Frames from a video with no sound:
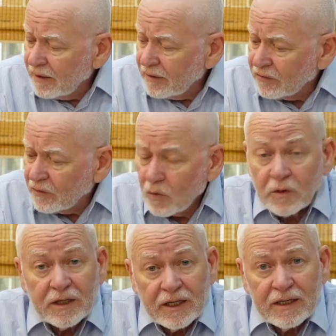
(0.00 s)
so when
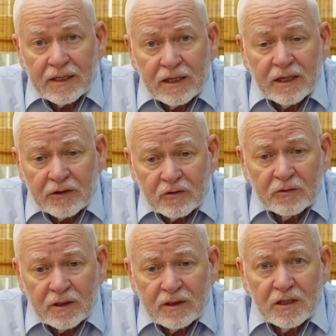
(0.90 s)
they get in the classroom,
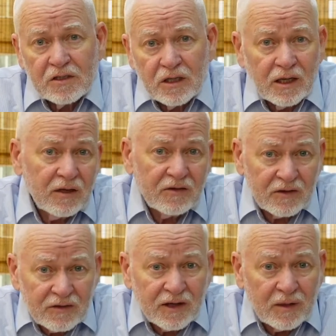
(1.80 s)
they teach the kids the
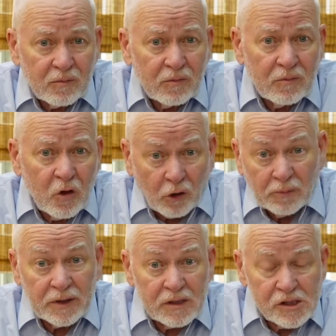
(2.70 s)
same
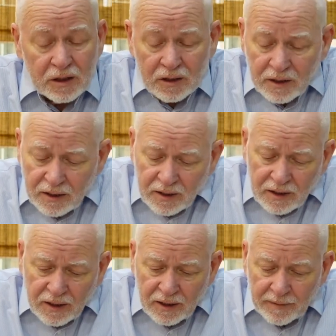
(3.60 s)
garbage.
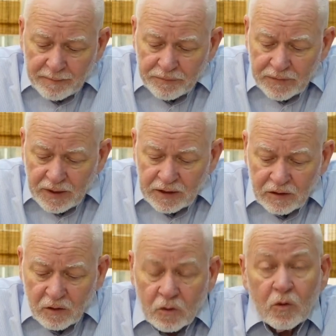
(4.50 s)
And
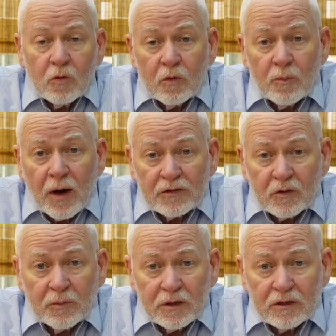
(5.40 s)
no
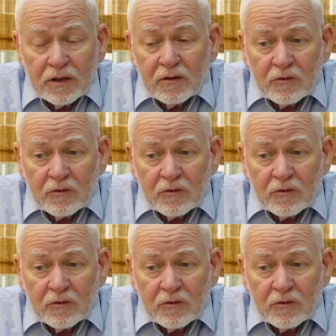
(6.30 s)
possibility of